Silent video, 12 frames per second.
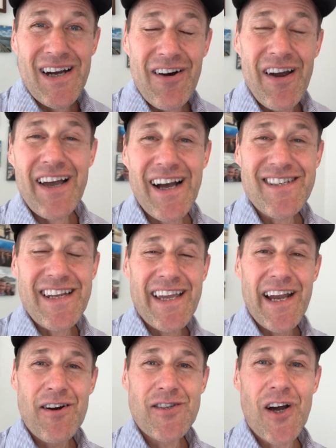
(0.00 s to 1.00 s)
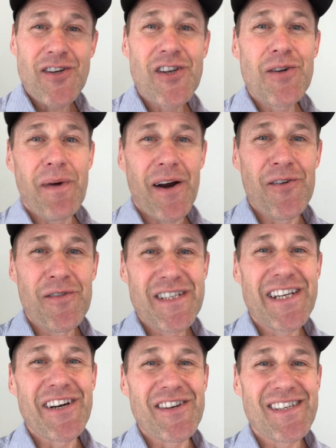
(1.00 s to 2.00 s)
All right, guys, take care. Talk to you tomorrow.
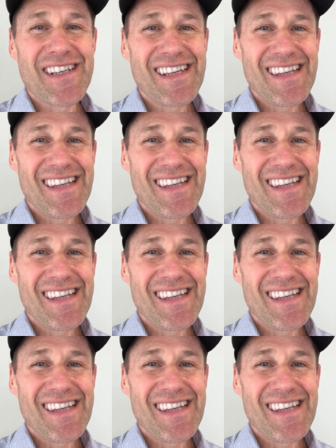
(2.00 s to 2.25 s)
Cheers.